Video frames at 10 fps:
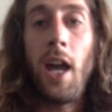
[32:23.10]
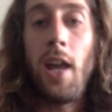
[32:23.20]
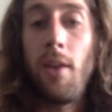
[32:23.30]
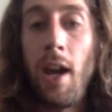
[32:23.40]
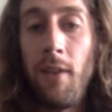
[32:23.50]

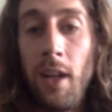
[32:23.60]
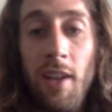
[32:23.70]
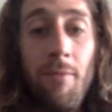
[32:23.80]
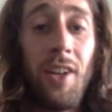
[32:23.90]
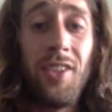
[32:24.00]
I either have to
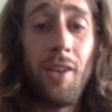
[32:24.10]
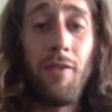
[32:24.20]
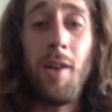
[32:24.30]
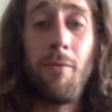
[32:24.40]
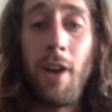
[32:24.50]
give
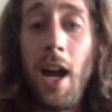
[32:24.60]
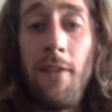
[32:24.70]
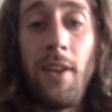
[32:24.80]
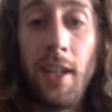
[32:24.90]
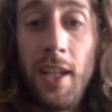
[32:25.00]
myself up,
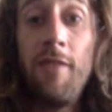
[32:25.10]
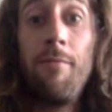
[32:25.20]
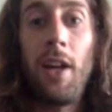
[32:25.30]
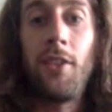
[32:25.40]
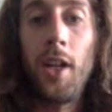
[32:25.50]
for
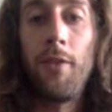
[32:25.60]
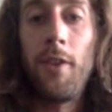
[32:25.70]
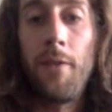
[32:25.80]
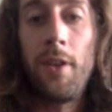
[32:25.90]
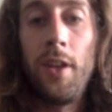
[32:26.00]

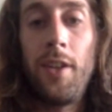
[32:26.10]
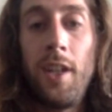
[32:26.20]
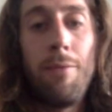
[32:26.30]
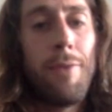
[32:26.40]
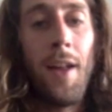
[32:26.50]
the
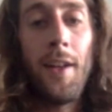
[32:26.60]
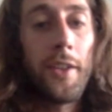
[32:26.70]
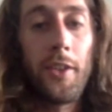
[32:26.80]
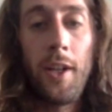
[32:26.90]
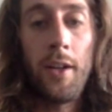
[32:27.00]
team. Not
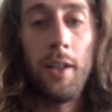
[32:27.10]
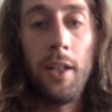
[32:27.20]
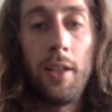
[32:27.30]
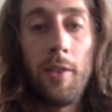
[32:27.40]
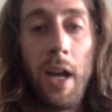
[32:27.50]

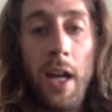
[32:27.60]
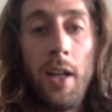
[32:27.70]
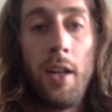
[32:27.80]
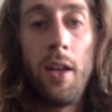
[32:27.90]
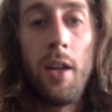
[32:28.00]
necessarily, right?